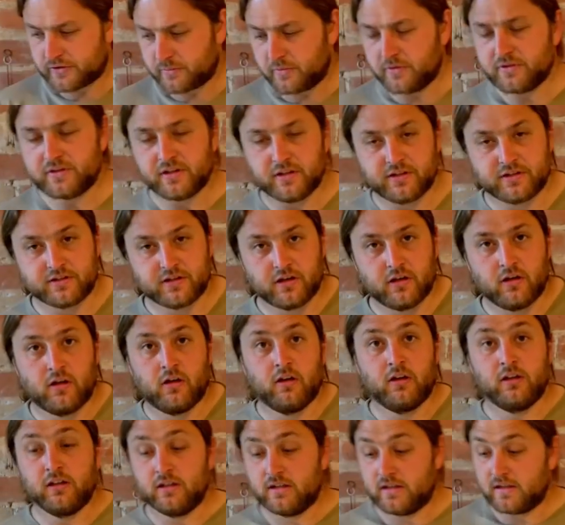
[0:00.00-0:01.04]
suppose it's uh,
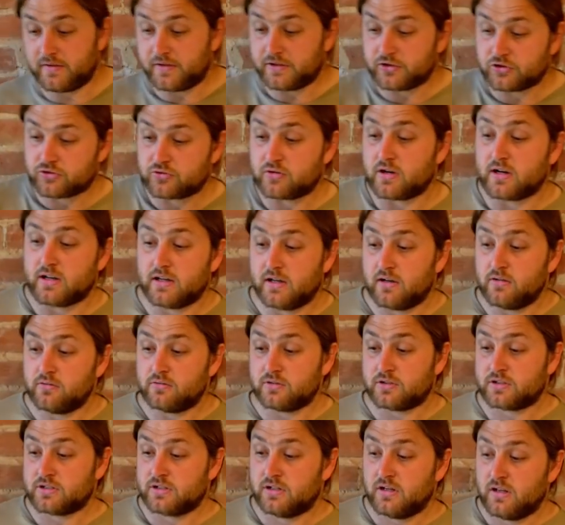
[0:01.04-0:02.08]
get this track
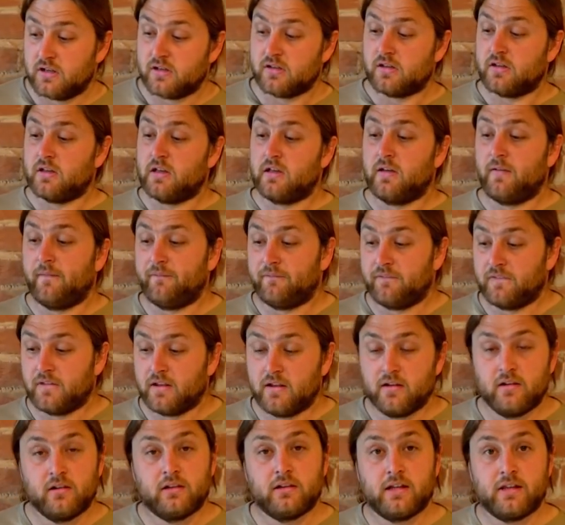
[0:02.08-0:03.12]
out,
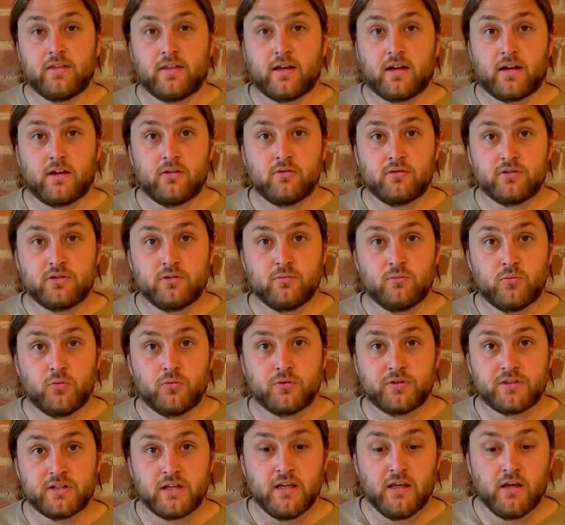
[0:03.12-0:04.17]
lay that out, and we'll
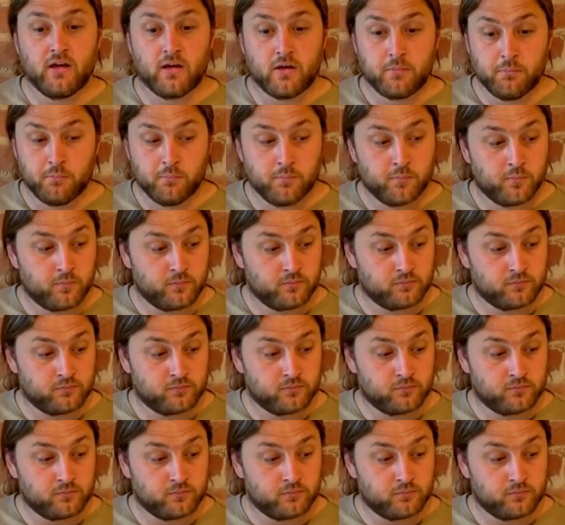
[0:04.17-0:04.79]
see, um,